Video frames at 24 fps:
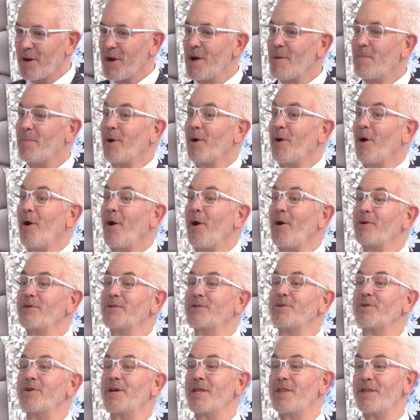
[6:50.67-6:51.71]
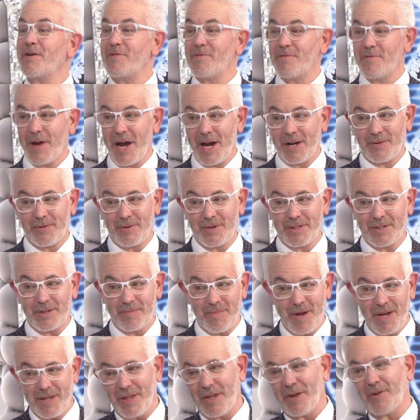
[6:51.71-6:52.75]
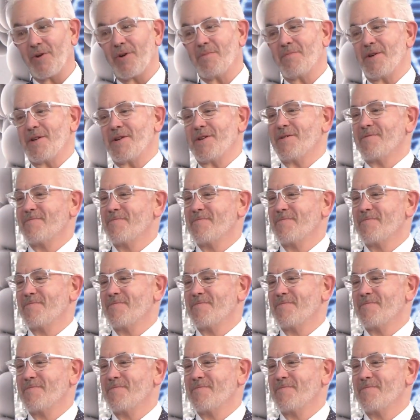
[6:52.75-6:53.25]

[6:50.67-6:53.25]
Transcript: but also in the factories that make the equipment.